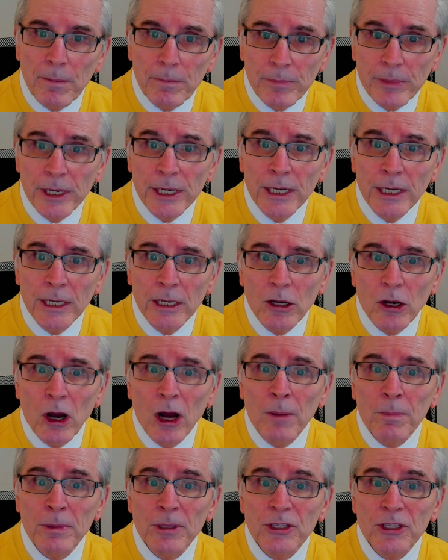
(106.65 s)
meaning
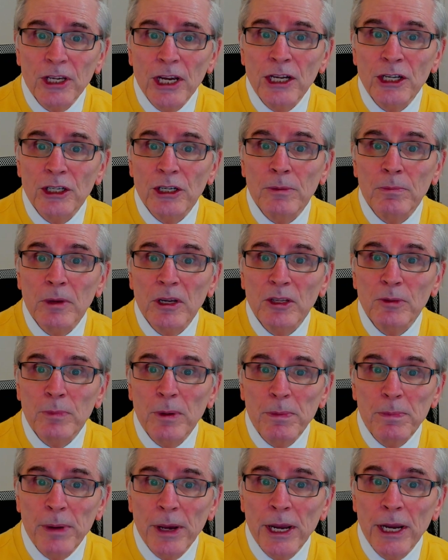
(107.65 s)
compensation must
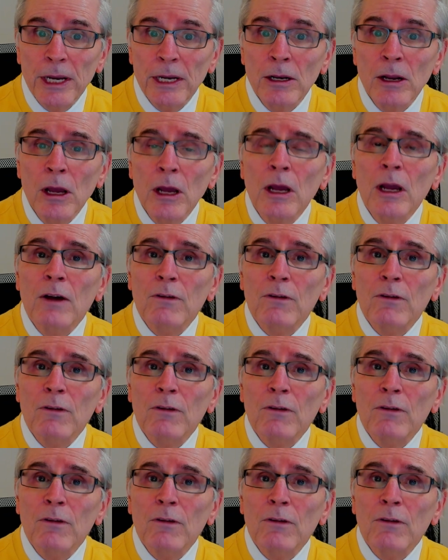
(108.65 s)
be paid